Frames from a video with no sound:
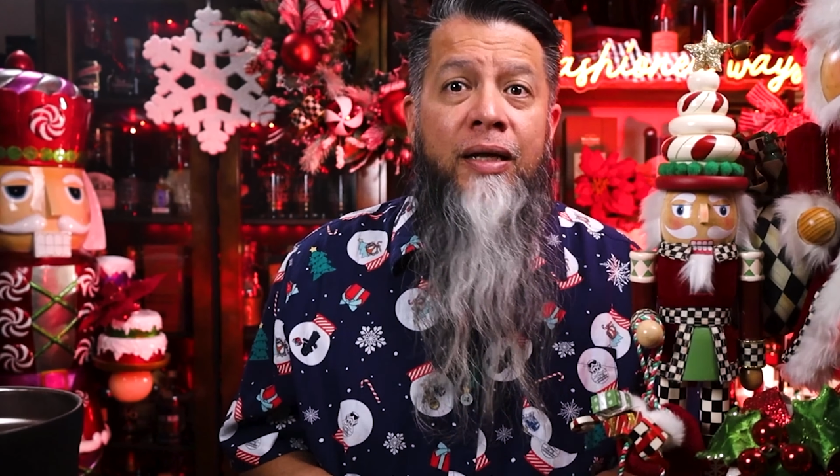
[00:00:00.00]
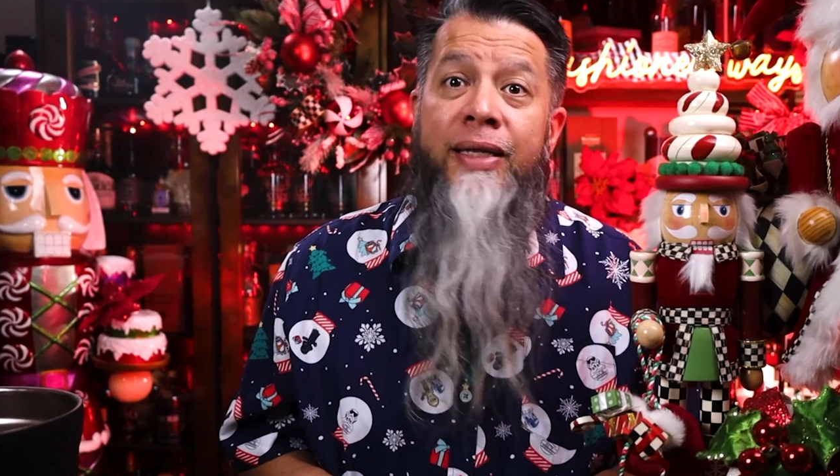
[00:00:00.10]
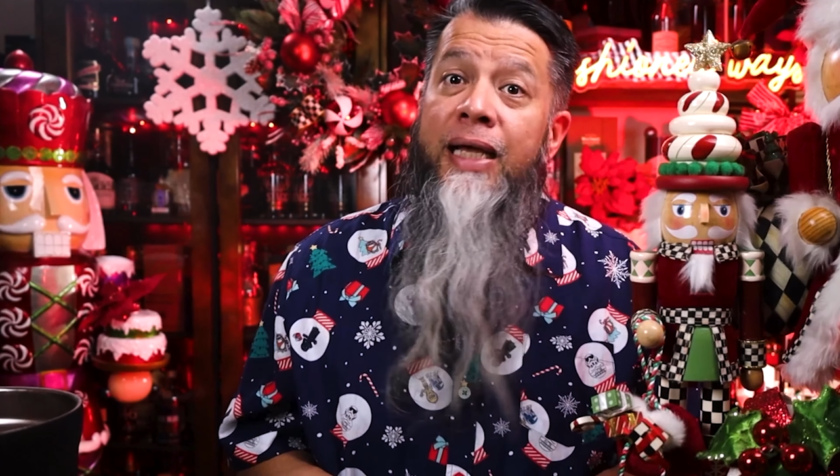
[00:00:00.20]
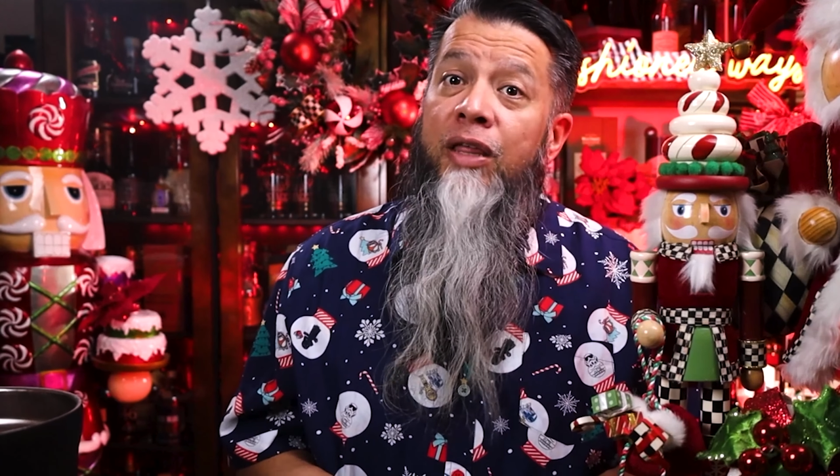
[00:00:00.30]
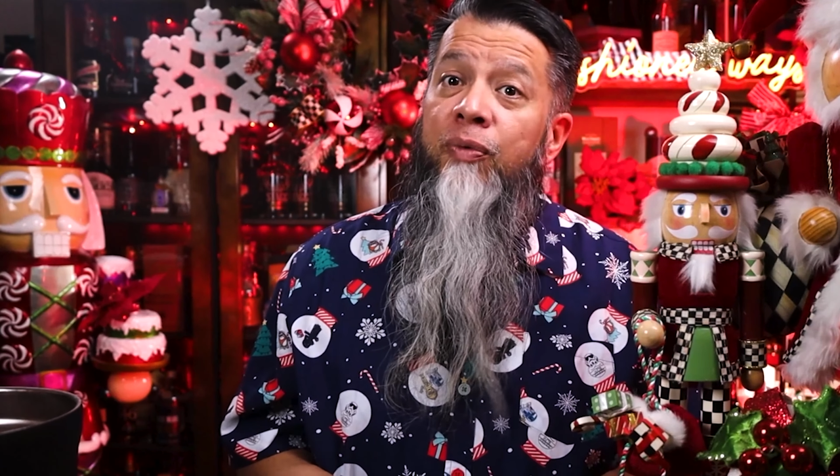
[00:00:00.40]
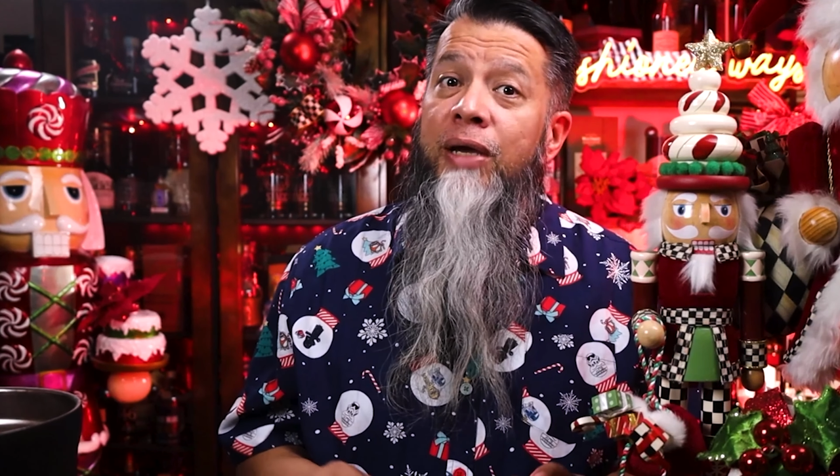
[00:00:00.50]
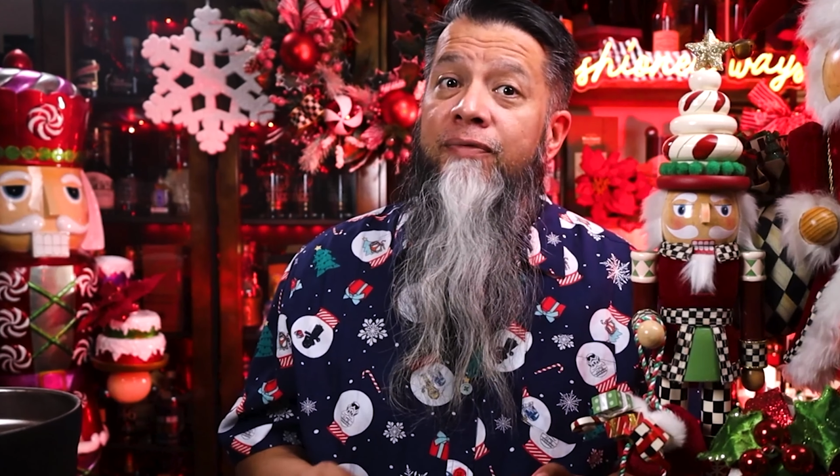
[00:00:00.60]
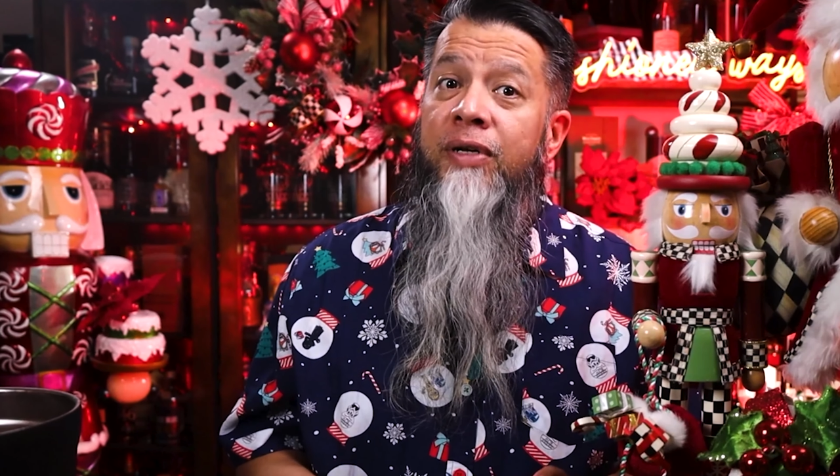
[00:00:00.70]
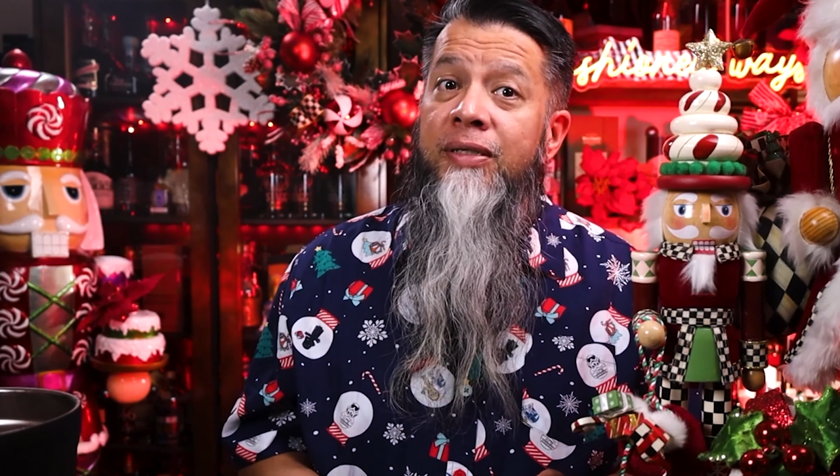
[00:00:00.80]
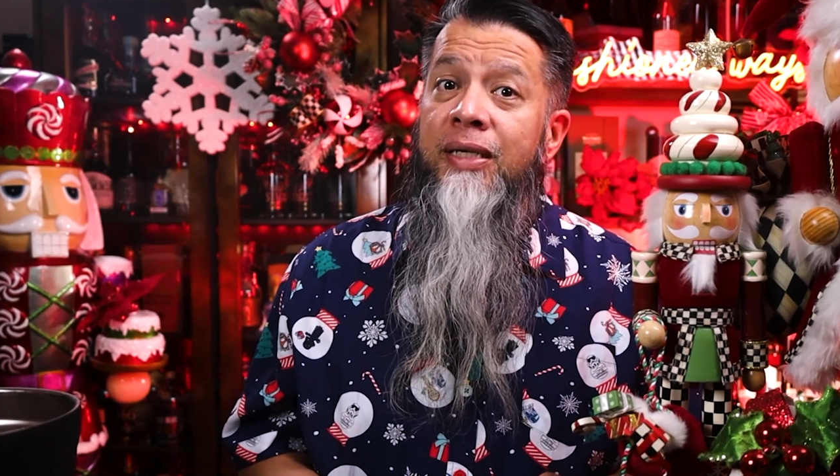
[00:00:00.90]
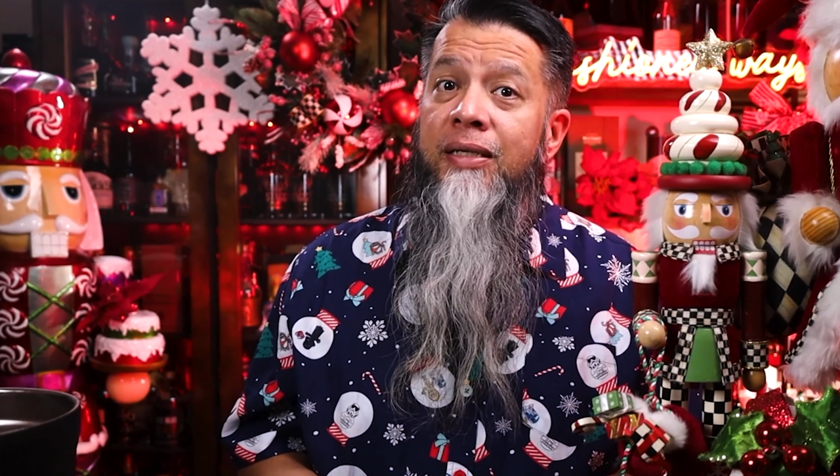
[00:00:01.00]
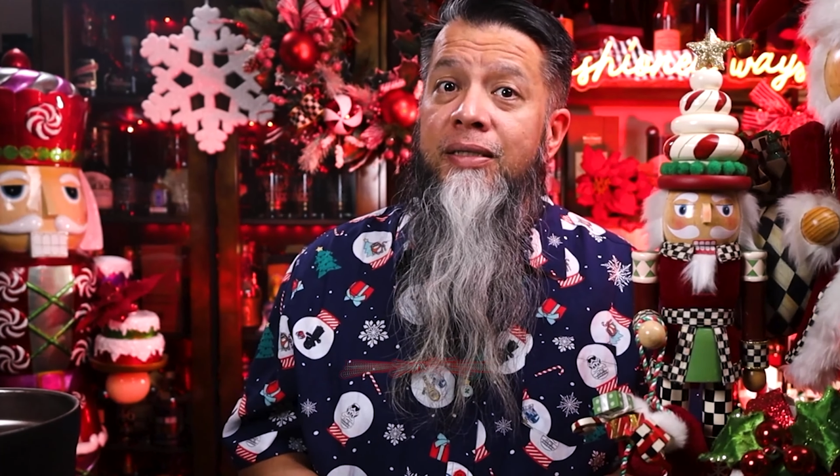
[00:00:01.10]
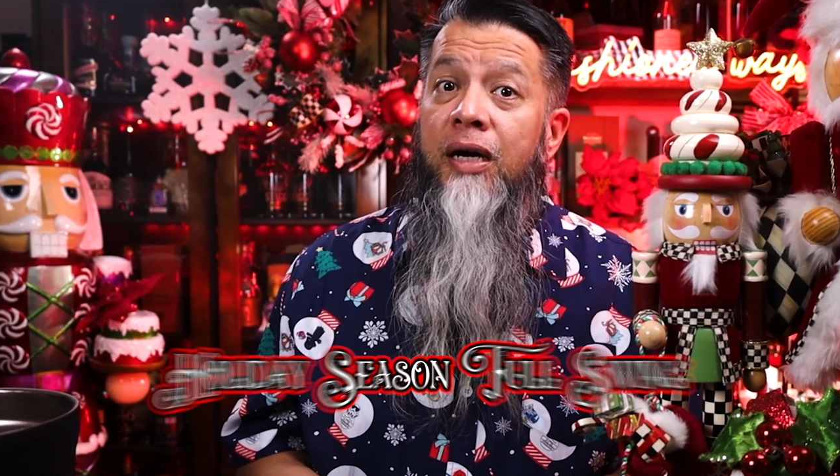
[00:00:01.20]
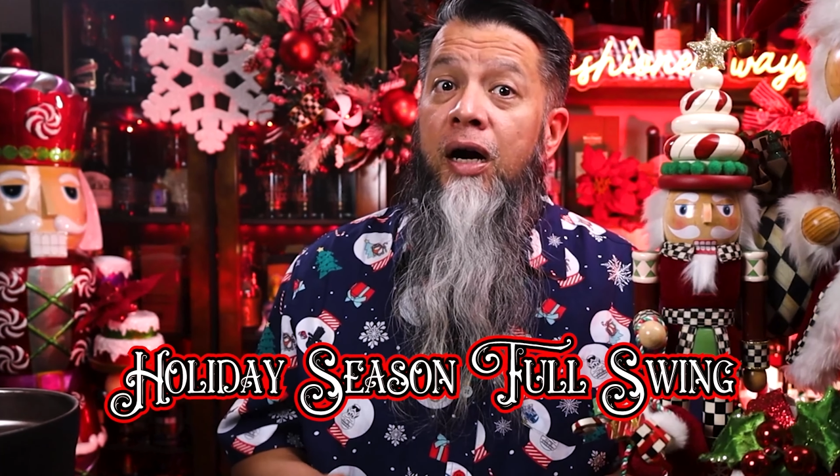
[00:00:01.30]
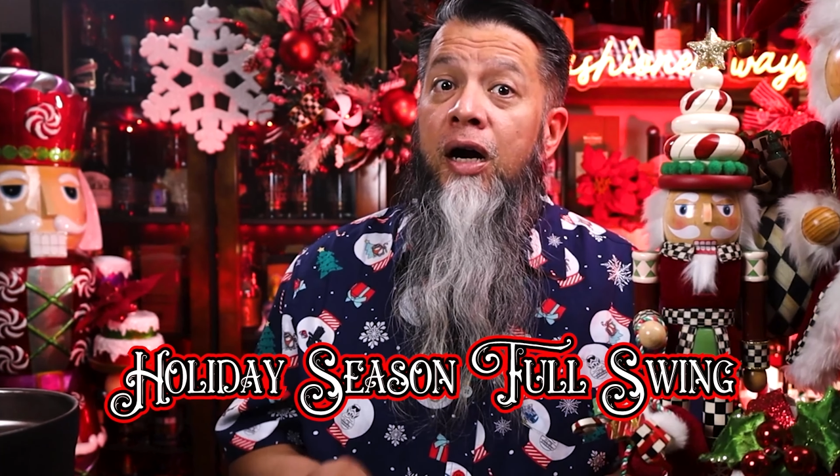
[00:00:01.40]
Now that we have done that,
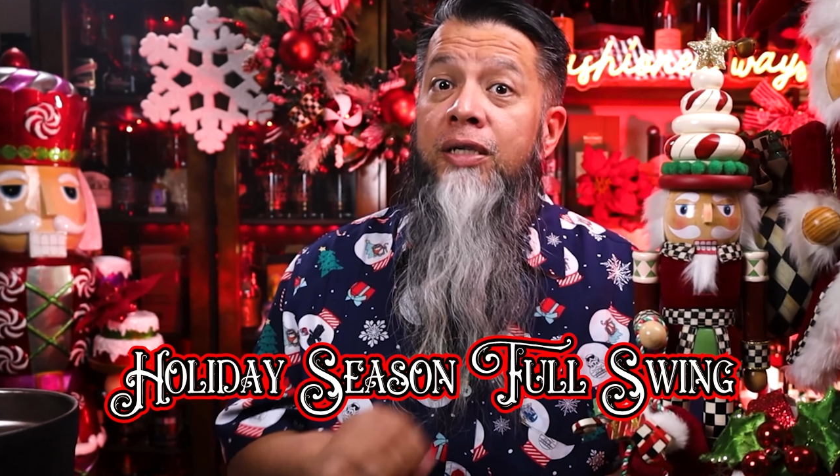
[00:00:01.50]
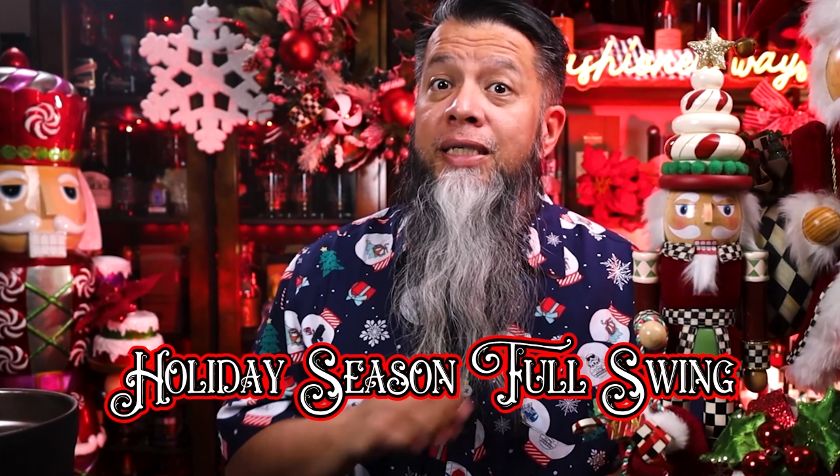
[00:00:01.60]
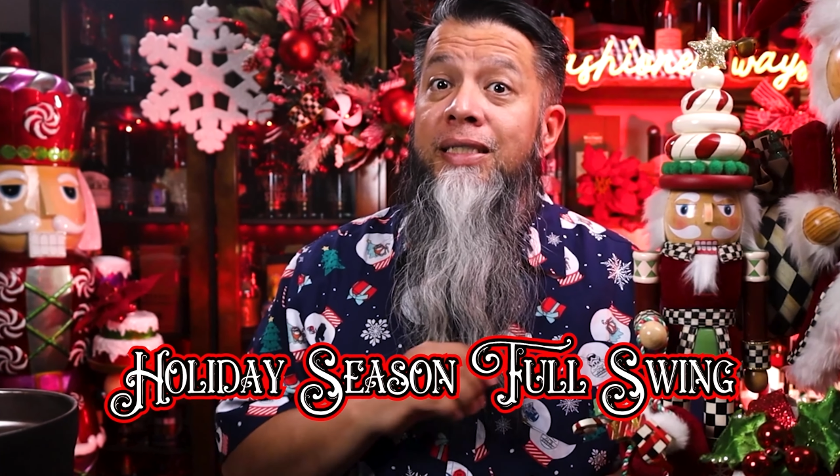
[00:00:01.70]
the holiday